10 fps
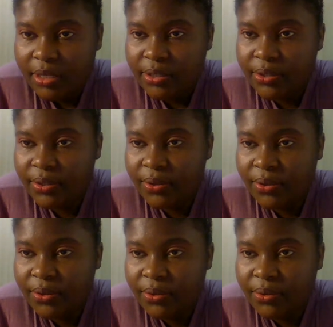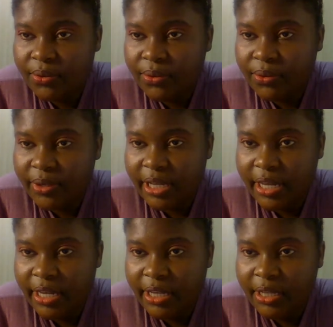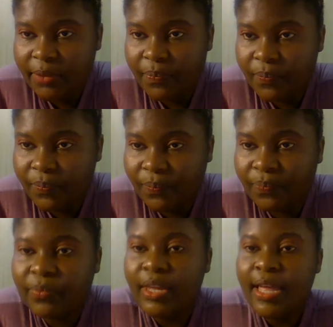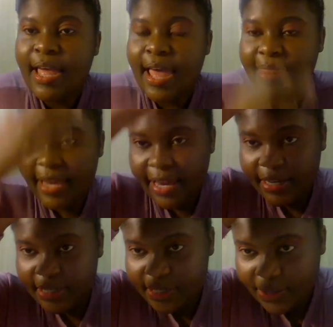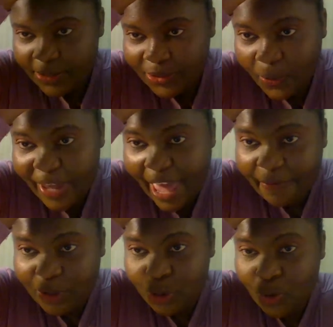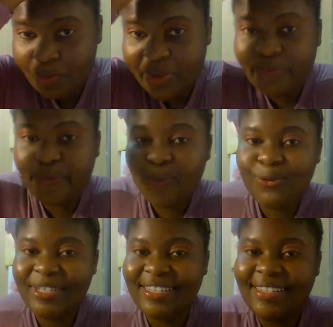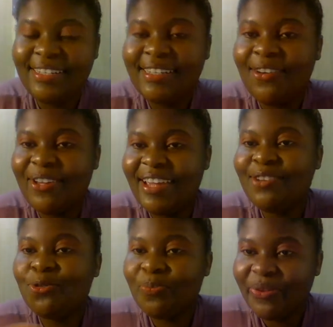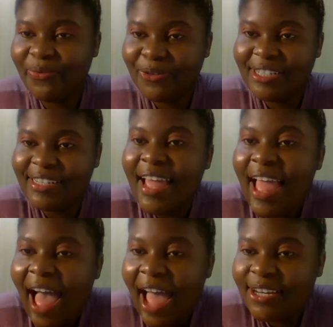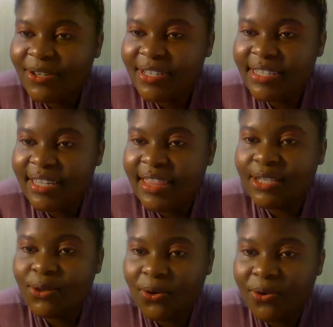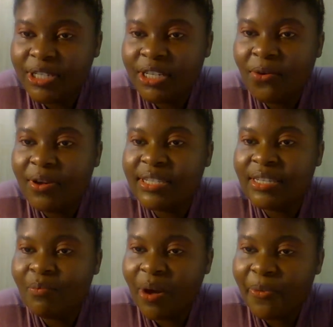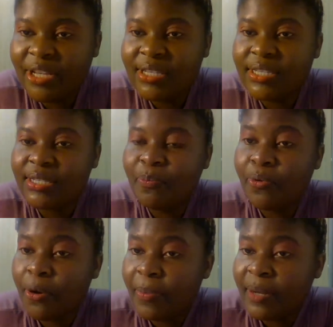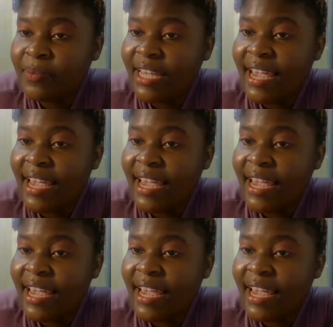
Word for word: so, okay. And then, so we have Ndombi Futi. Okay, Ndombi Futi. I don't see the solution on Zimbabwean's problems